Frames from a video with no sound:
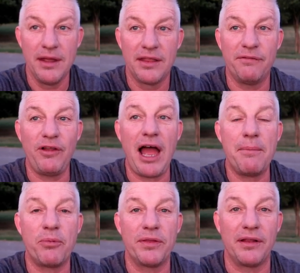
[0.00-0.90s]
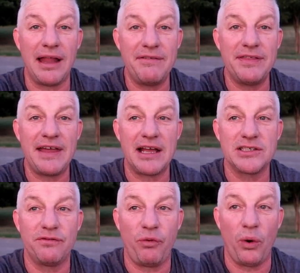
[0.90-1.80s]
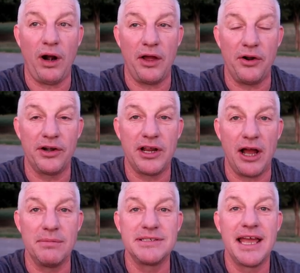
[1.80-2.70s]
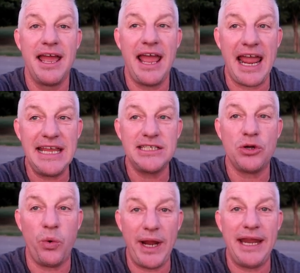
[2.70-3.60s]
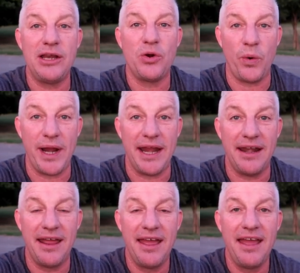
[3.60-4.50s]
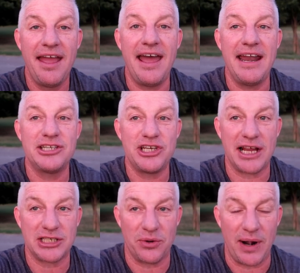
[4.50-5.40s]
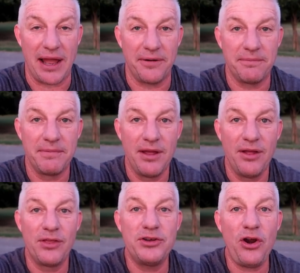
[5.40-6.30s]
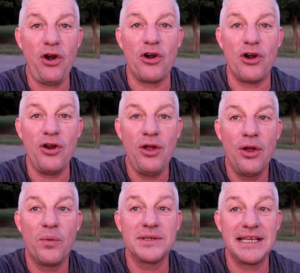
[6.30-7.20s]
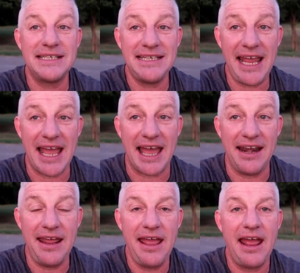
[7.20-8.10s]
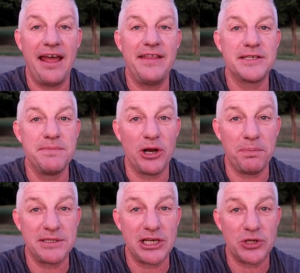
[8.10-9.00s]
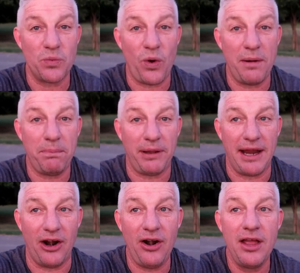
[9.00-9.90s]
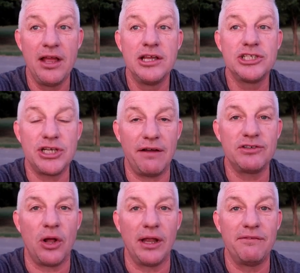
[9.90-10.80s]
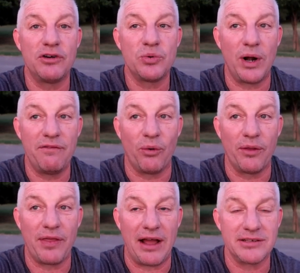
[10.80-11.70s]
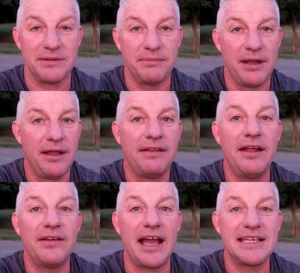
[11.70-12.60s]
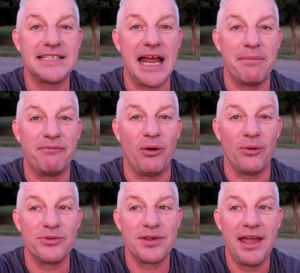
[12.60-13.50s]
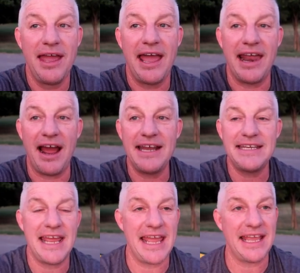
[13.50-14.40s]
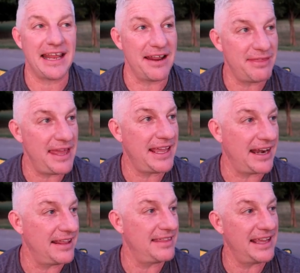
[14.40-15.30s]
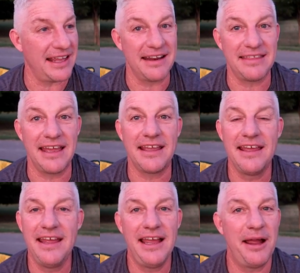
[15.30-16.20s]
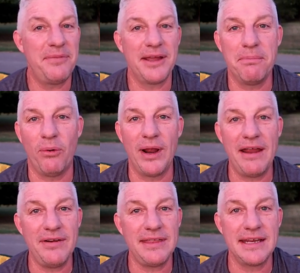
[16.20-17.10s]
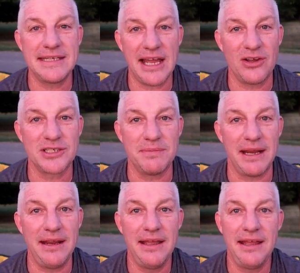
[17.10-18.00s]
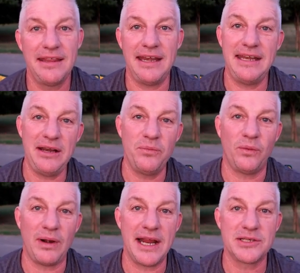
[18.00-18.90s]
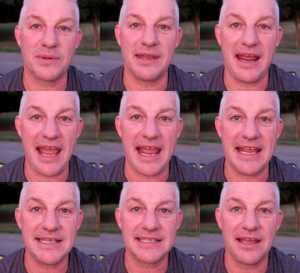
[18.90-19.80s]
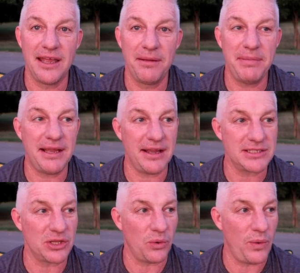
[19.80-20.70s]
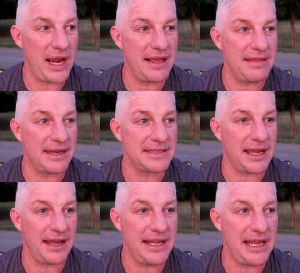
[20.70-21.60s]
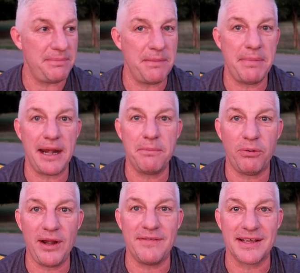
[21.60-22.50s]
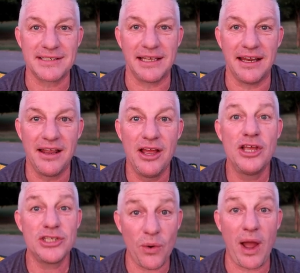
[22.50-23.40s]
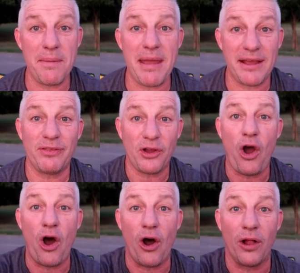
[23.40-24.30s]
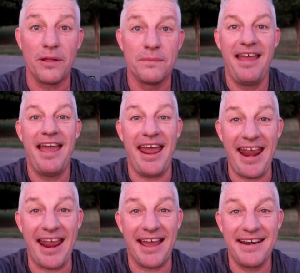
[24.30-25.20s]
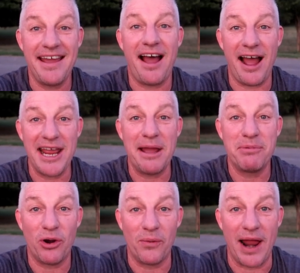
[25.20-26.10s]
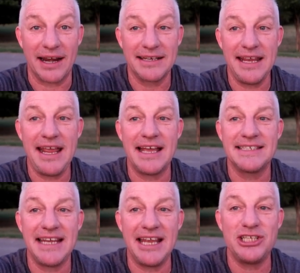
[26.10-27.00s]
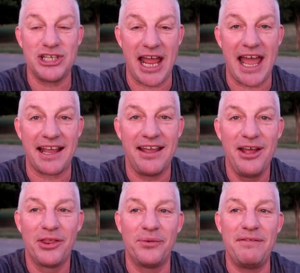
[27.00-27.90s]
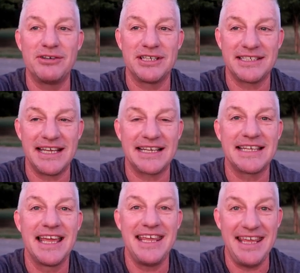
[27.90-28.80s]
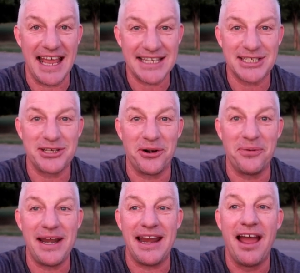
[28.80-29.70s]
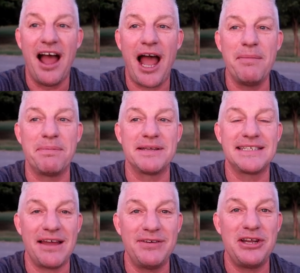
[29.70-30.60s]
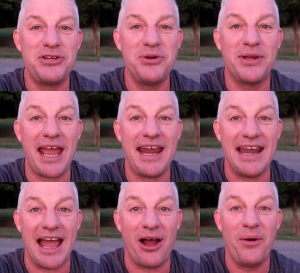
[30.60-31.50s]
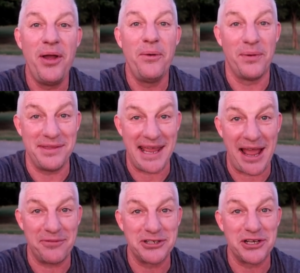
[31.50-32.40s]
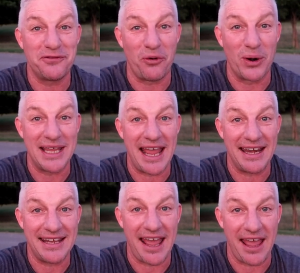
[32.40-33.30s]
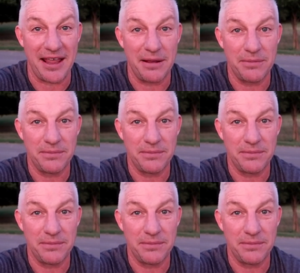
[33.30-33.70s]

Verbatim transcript: The flop with eleven thousand four hundred comes ace, queen, queen, and it checks around. The turn was a ten, and this middle position one player shoves all in for twenty-four thousand. The other guy snap folds, and I tank, and I think, and I think, and I think. I'm thinking, boy, everything tells me that he didn't raise with an ace because of the way that uh, he had been betting previously. So I make the call, and I am correct. He has ten jack, the river's a six, yes sirree. I'm up to seventy-two K now when the average is forty-eight K.